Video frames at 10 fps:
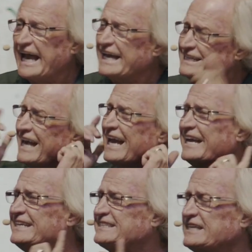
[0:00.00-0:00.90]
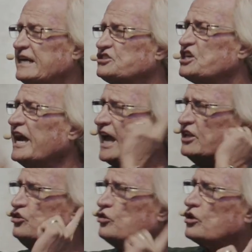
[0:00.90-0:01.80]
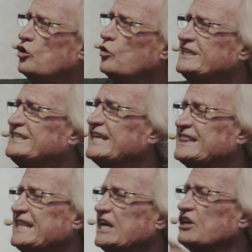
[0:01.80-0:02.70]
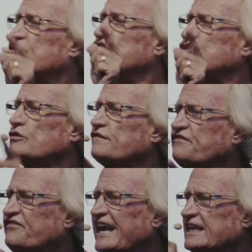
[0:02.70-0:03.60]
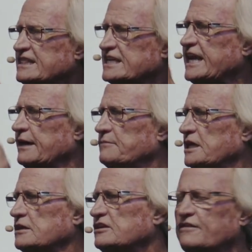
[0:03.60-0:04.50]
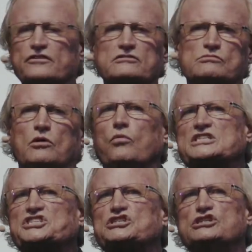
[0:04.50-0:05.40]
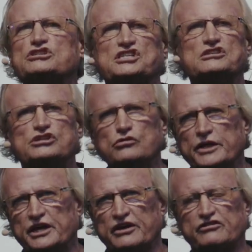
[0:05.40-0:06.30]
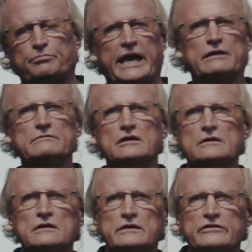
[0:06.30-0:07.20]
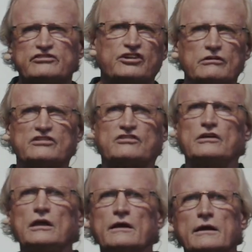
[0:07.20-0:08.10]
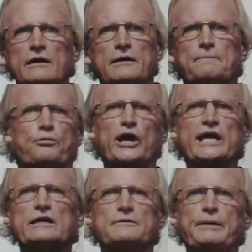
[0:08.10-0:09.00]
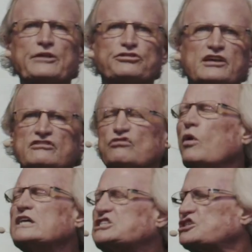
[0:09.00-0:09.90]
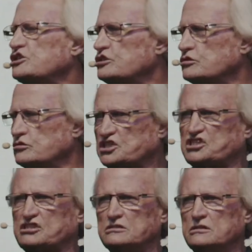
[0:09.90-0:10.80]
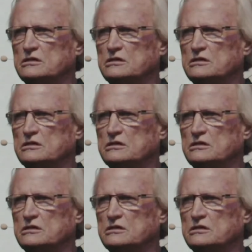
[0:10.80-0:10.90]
And he says, and you're going to think that your faith can't make a difference. Well, what's the use in doing this, man? Seriously, praying about this, what's the use?